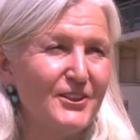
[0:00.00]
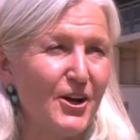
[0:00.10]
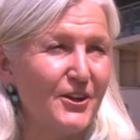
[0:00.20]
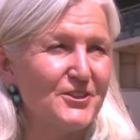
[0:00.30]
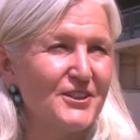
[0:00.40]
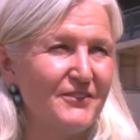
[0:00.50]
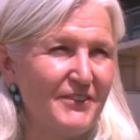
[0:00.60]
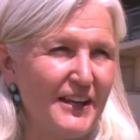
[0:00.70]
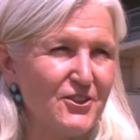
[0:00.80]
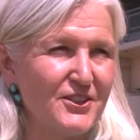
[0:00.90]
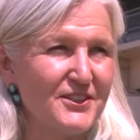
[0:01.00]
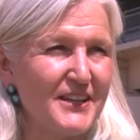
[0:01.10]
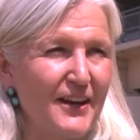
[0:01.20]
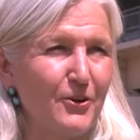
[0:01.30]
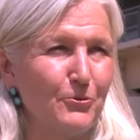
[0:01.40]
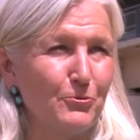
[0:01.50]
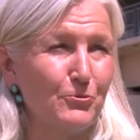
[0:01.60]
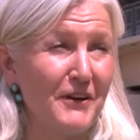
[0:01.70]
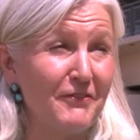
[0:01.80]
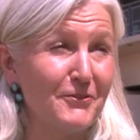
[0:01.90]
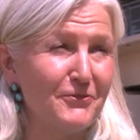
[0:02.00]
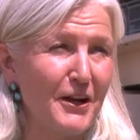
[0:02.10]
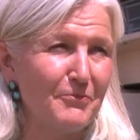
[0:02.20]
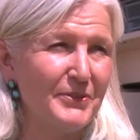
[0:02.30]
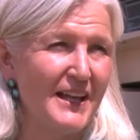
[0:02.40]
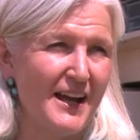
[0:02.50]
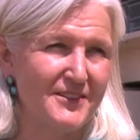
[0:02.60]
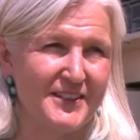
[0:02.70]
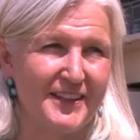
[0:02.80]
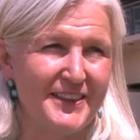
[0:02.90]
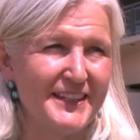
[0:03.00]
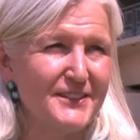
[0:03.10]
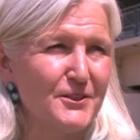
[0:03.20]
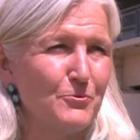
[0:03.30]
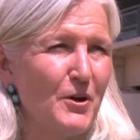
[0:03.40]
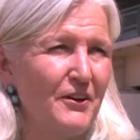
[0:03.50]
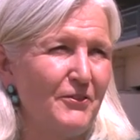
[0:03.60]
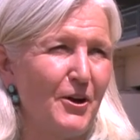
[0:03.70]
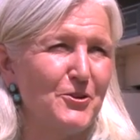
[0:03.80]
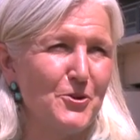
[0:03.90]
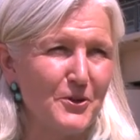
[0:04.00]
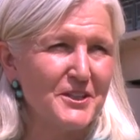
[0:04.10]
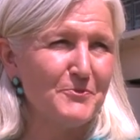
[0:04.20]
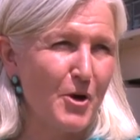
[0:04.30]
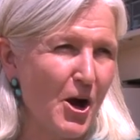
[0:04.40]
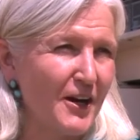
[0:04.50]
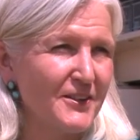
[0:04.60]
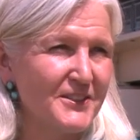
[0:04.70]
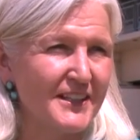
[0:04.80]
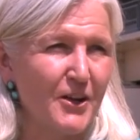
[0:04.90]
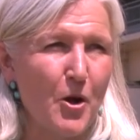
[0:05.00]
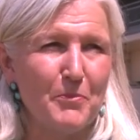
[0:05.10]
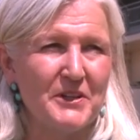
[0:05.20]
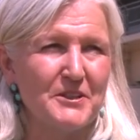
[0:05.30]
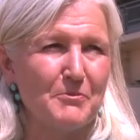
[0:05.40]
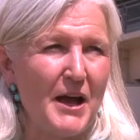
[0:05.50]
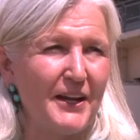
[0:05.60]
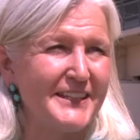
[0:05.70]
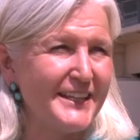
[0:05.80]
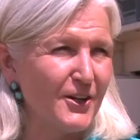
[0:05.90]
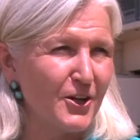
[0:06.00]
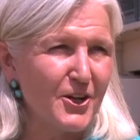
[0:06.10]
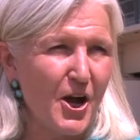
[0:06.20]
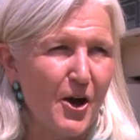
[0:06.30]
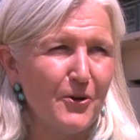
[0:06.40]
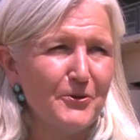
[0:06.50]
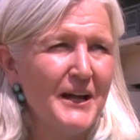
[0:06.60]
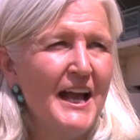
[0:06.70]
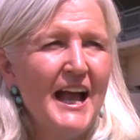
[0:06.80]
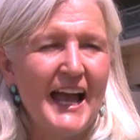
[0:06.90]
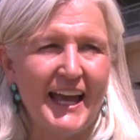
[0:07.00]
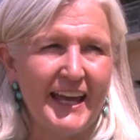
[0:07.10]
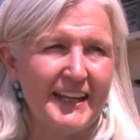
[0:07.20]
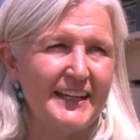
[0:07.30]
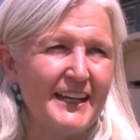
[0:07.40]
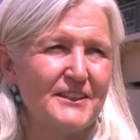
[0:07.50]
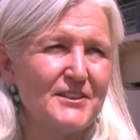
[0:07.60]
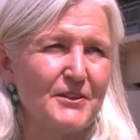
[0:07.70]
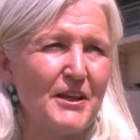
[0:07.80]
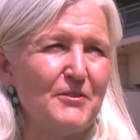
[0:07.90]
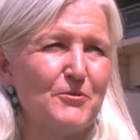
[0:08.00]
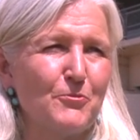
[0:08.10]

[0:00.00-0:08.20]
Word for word: Lawrence Convention Center Riverfront Plaza. This is one of our newest parks. It opened about a year ago and it's, it